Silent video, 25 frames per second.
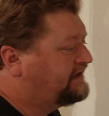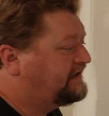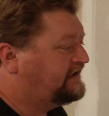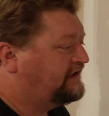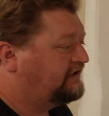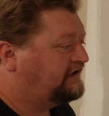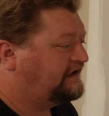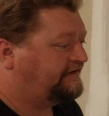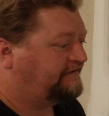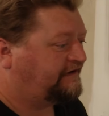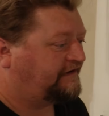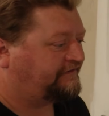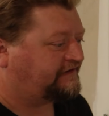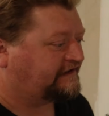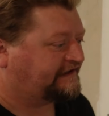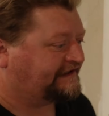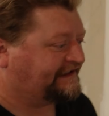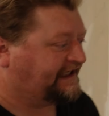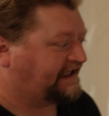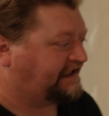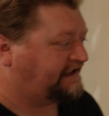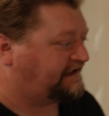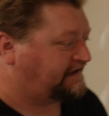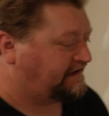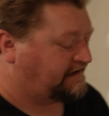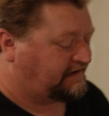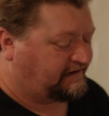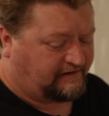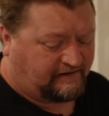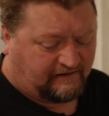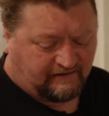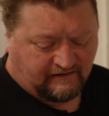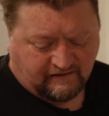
So you don't even have to sand it.